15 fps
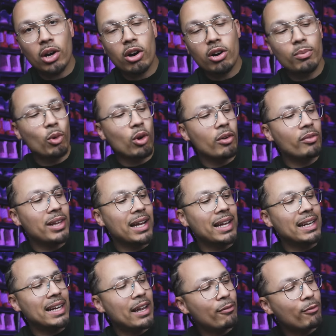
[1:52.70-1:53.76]
card, more of like
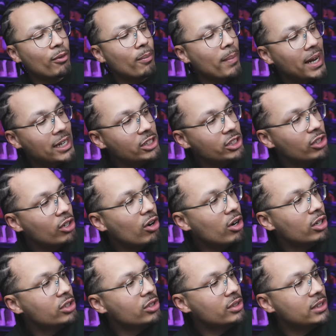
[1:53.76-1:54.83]
an information
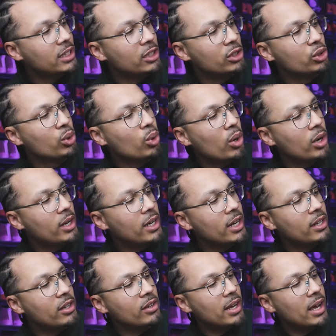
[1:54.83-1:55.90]
card. So it says Jordan
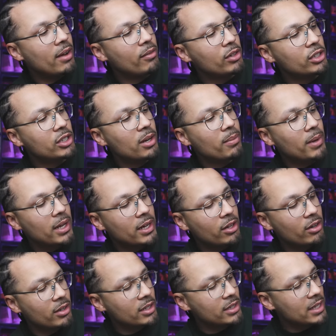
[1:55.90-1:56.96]
and then you have your Jumpman
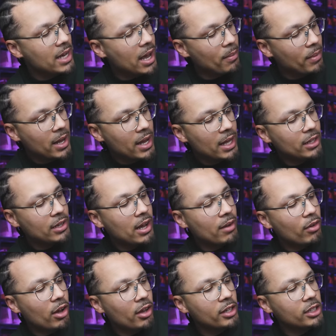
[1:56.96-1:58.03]
here on the top. And you
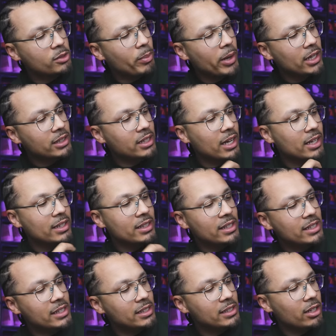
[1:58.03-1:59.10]
have all the specs, kind of the
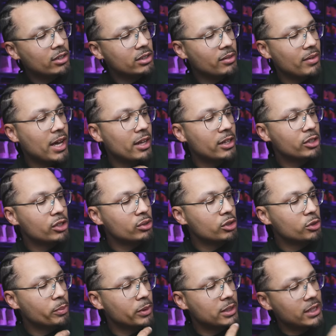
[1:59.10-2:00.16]
details of how the shoe
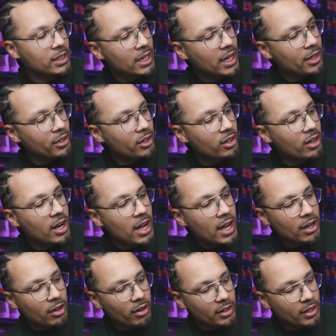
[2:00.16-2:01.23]
was put together
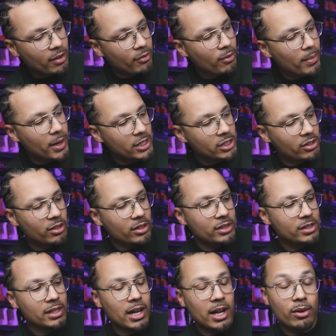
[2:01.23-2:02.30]
and all the information on the
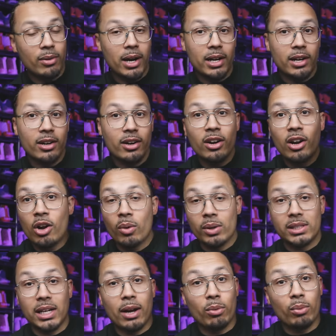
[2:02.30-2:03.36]
side right here, which I